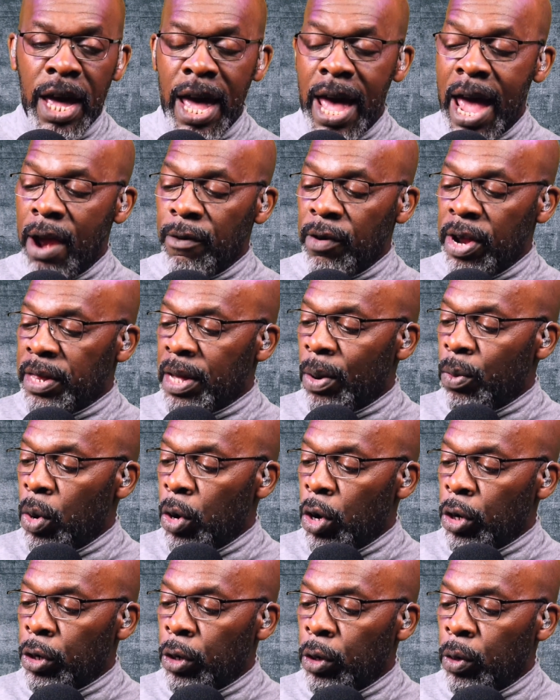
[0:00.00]
area that we're
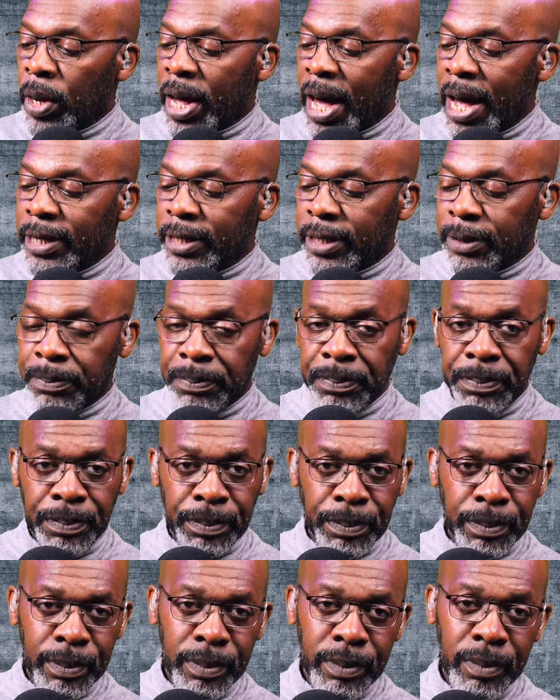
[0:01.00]
going to look at
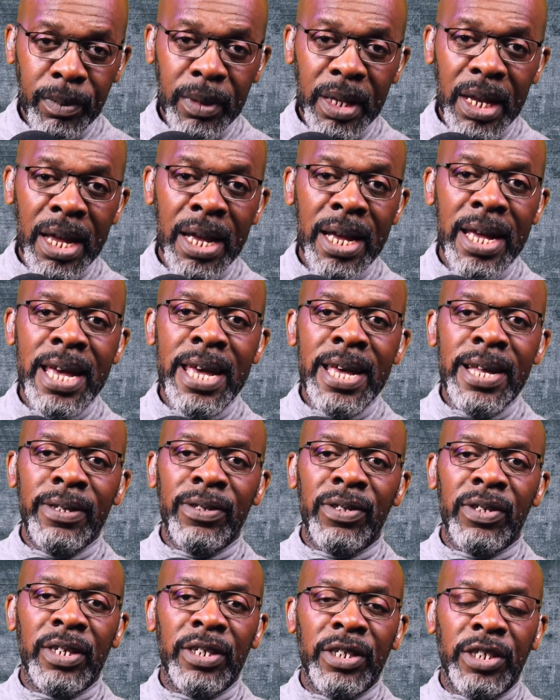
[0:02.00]

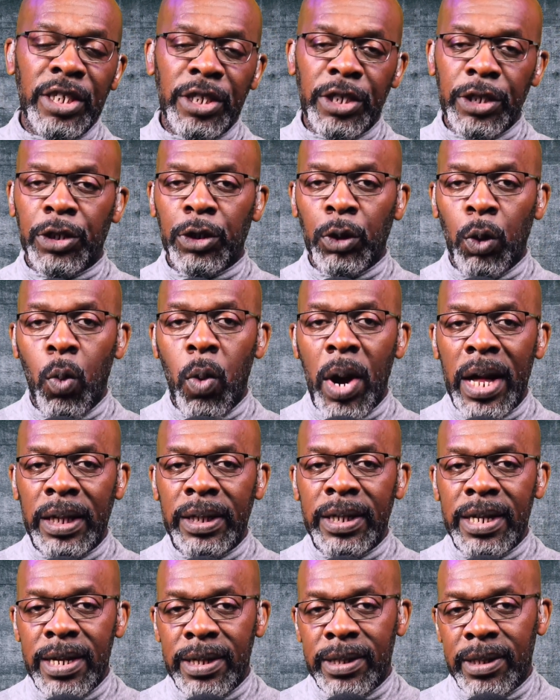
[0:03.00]
is digital
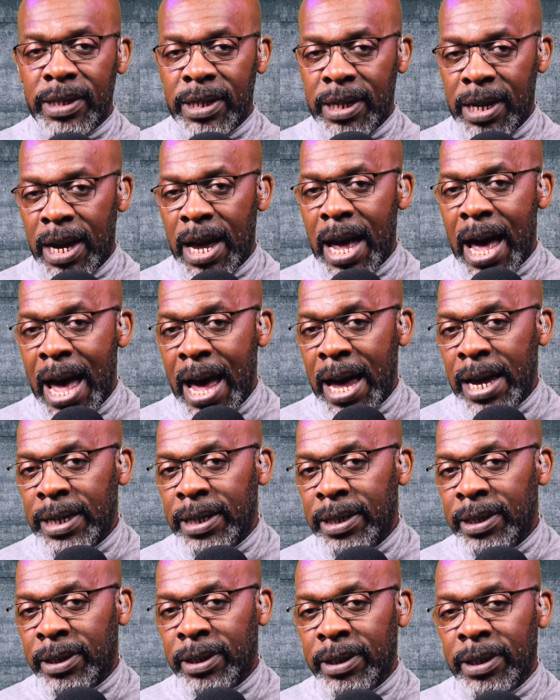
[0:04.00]
wellness
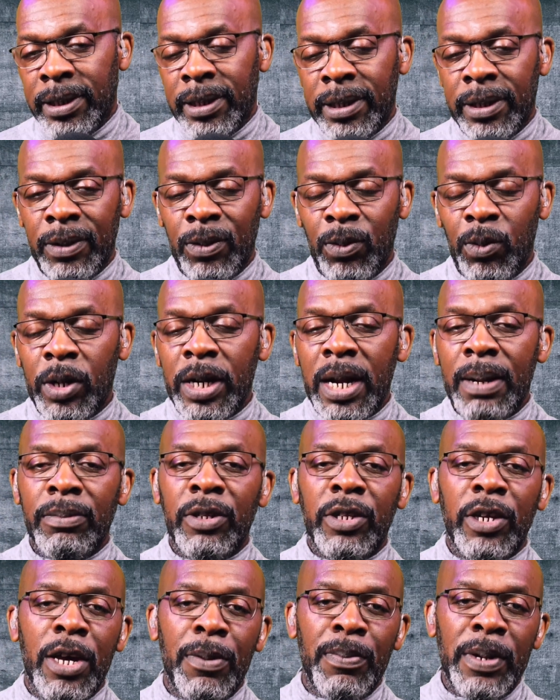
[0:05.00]
and what I'm
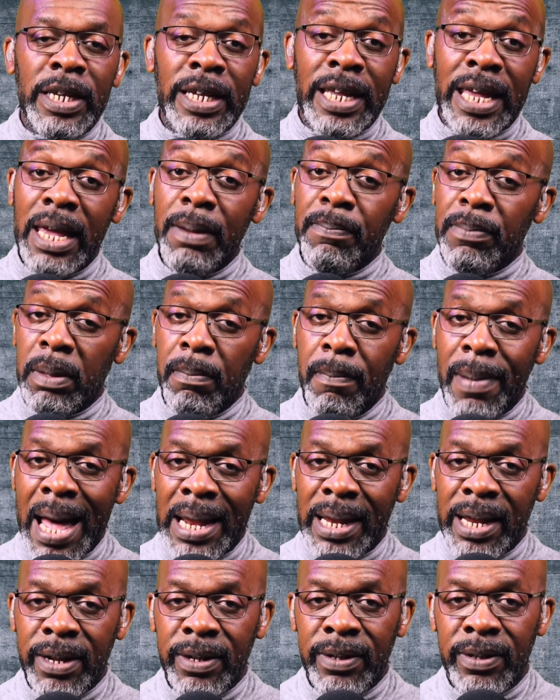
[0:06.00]
terming keep the
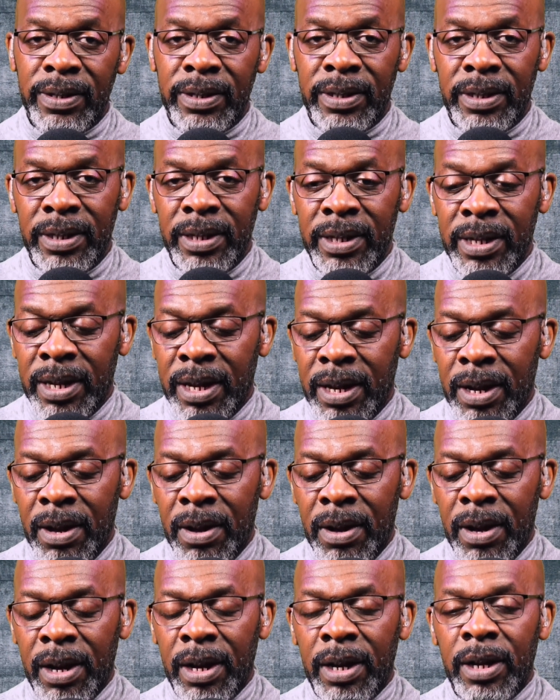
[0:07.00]
balance.
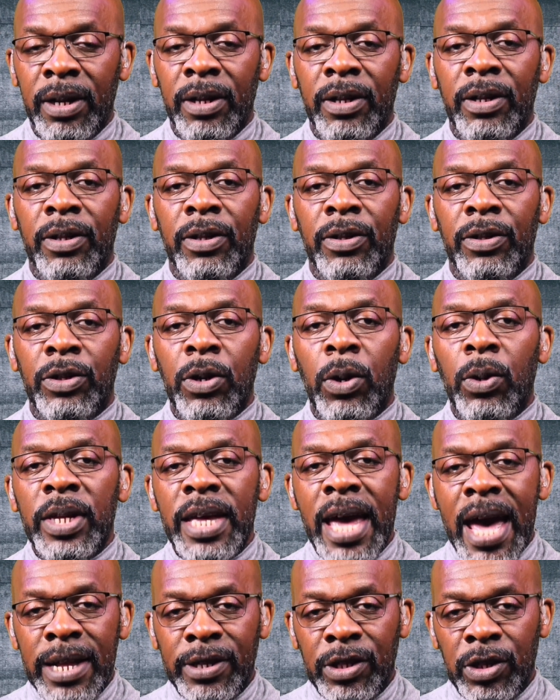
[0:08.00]
So
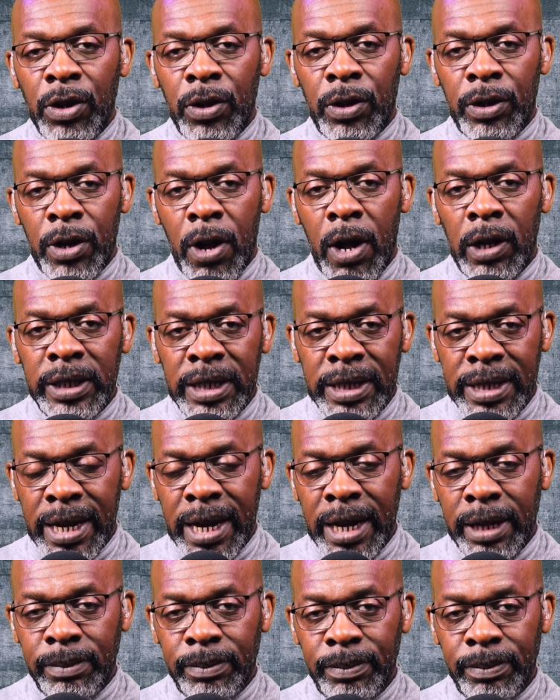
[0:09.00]
yes, you're on holiday.